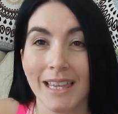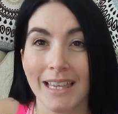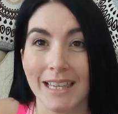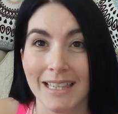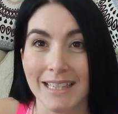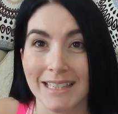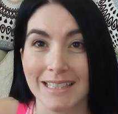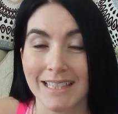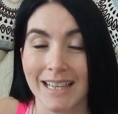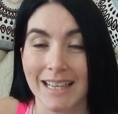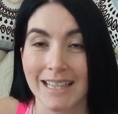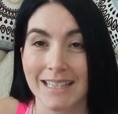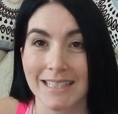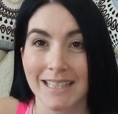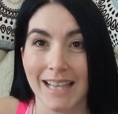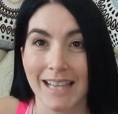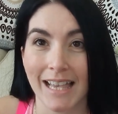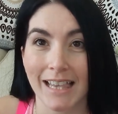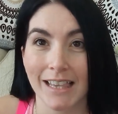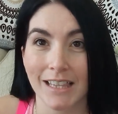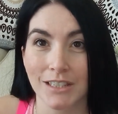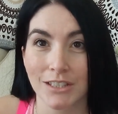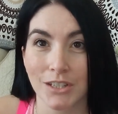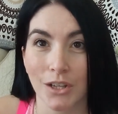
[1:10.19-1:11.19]
is
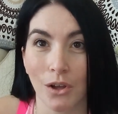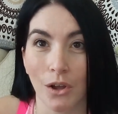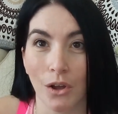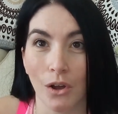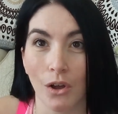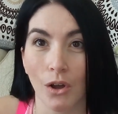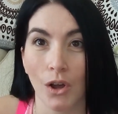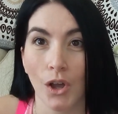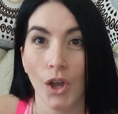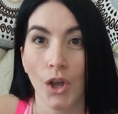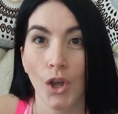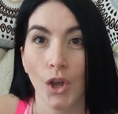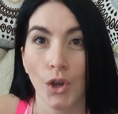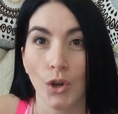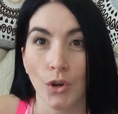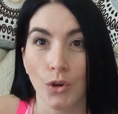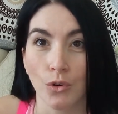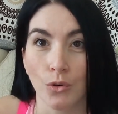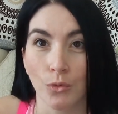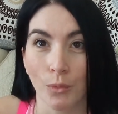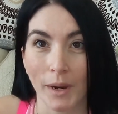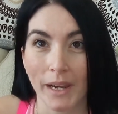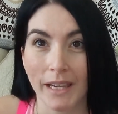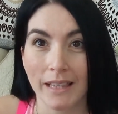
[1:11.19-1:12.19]
xylitol
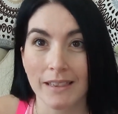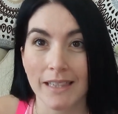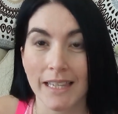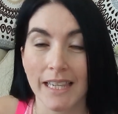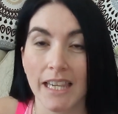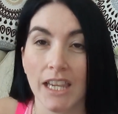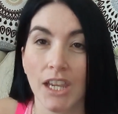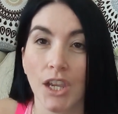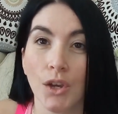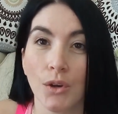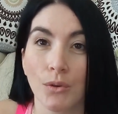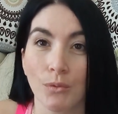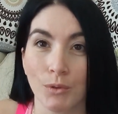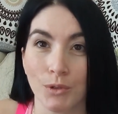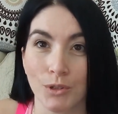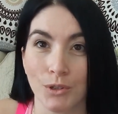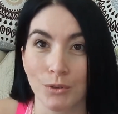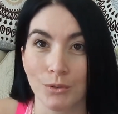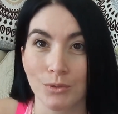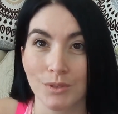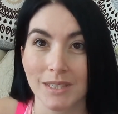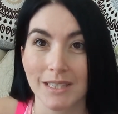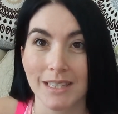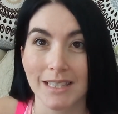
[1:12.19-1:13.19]
greatly
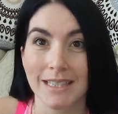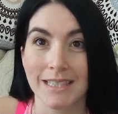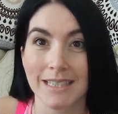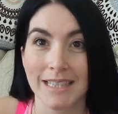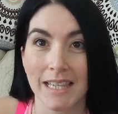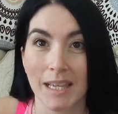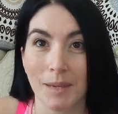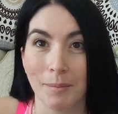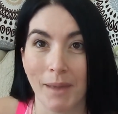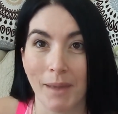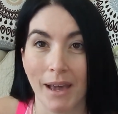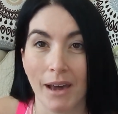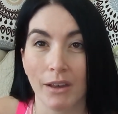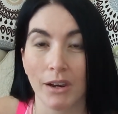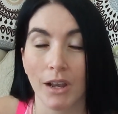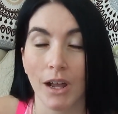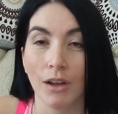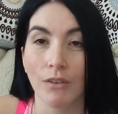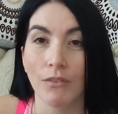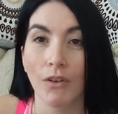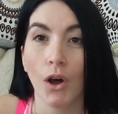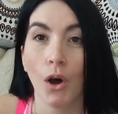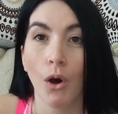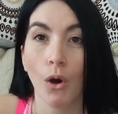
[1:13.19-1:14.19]
reduces the amount
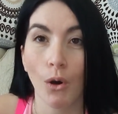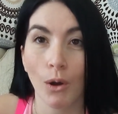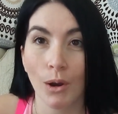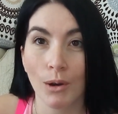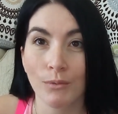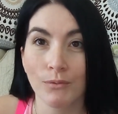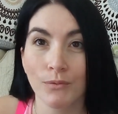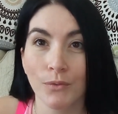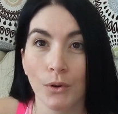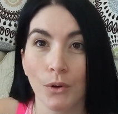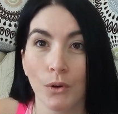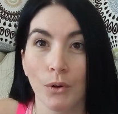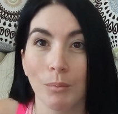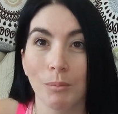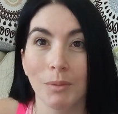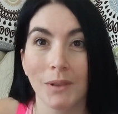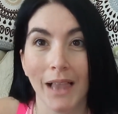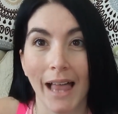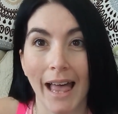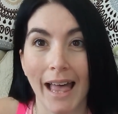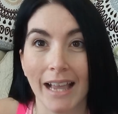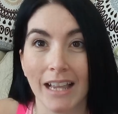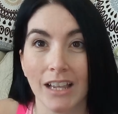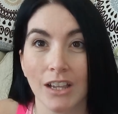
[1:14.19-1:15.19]
of harmful
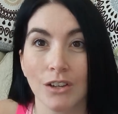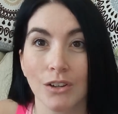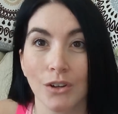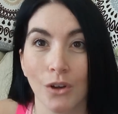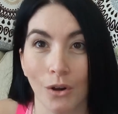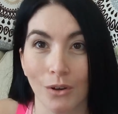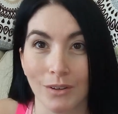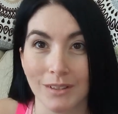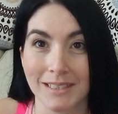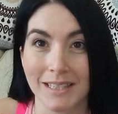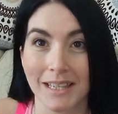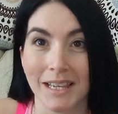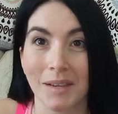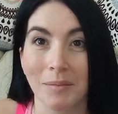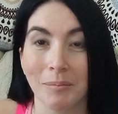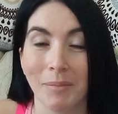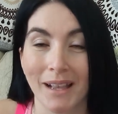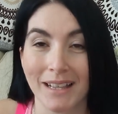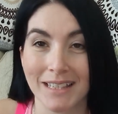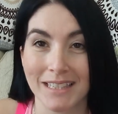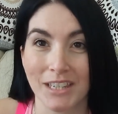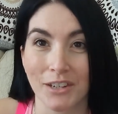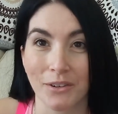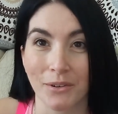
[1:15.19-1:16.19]
plaque-causing
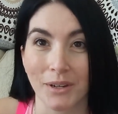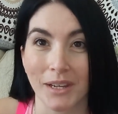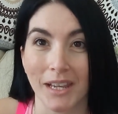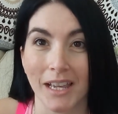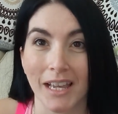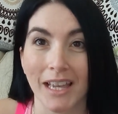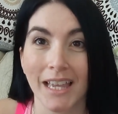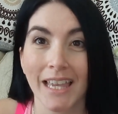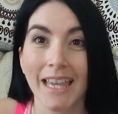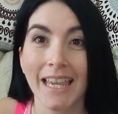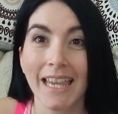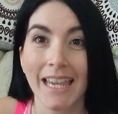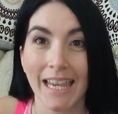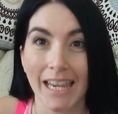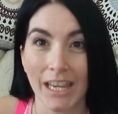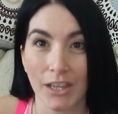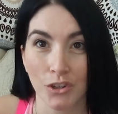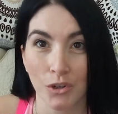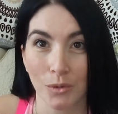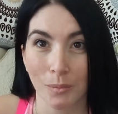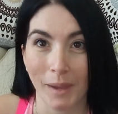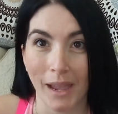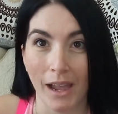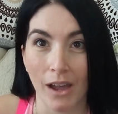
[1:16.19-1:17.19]
bacteria in
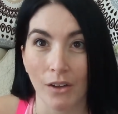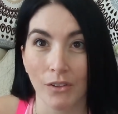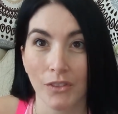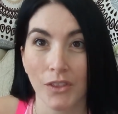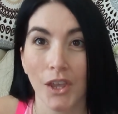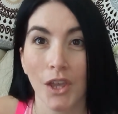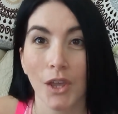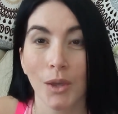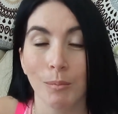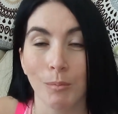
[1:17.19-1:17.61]
your mouth,